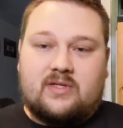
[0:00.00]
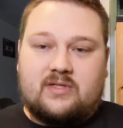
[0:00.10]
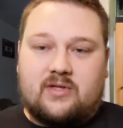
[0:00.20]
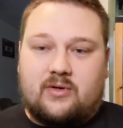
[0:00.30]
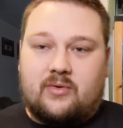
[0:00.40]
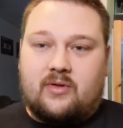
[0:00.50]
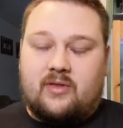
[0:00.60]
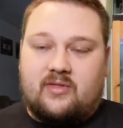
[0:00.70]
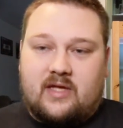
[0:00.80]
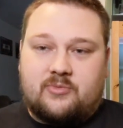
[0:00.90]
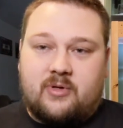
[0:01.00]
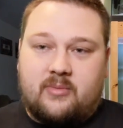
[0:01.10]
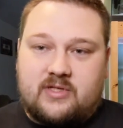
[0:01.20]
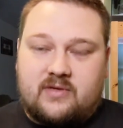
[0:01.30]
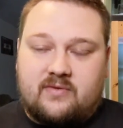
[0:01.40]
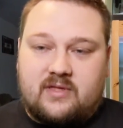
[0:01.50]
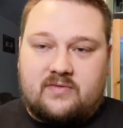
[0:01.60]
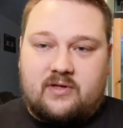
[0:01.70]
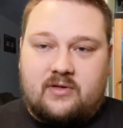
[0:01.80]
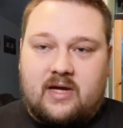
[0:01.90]
So that's pretty much it for this
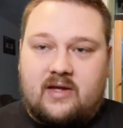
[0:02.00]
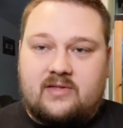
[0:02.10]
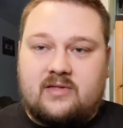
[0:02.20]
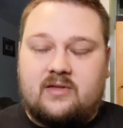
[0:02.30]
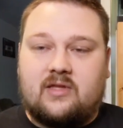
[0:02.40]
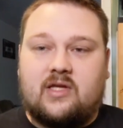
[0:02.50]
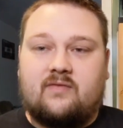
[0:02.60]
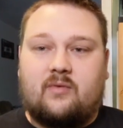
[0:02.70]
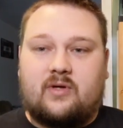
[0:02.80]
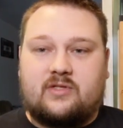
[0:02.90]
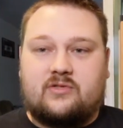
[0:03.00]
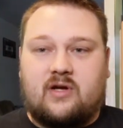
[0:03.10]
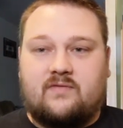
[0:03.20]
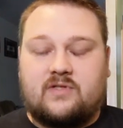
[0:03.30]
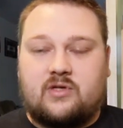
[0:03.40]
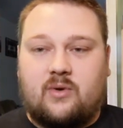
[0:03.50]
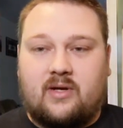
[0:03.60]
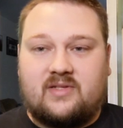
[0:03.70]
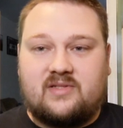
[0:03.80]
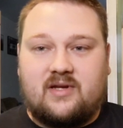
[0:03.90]
video, guys. Thank you for watching Try Fish
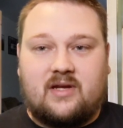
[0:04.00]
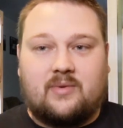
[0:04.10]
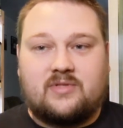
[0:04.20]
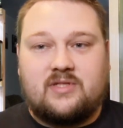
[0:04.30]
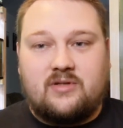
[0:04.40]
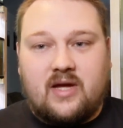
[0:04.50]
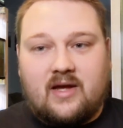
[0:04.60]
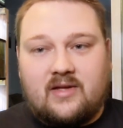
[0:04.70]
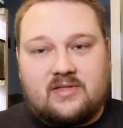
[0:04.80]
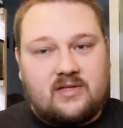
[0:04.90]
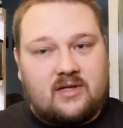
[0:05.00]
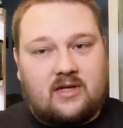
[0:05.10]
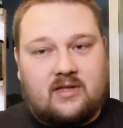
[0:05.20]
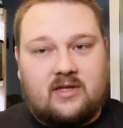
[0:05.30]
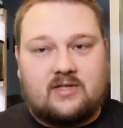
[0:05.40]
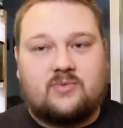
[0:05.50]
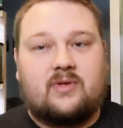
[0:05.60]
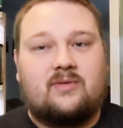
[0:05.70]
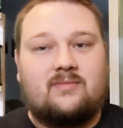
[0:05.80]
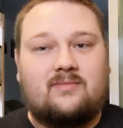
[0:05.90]
Aquatics, and I will see you guys in the next one.